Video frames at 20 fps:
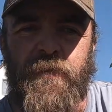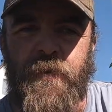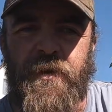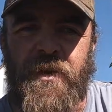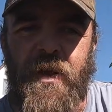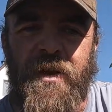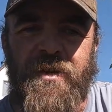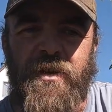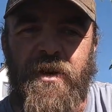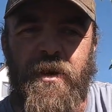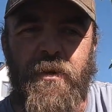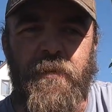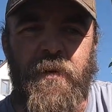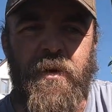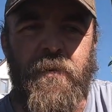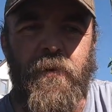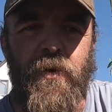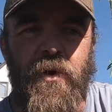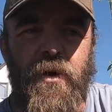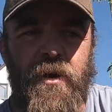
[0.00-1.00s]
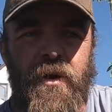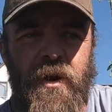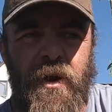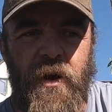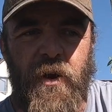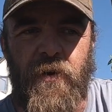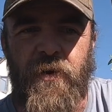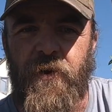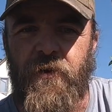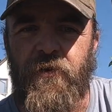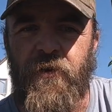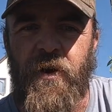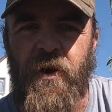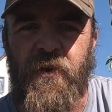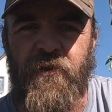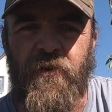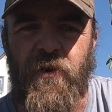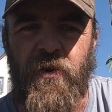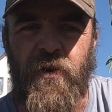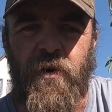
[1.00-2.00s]
but that's going to be more, the
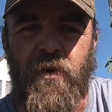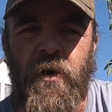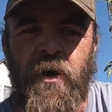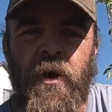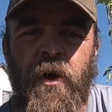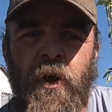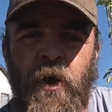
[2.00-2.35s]
traditional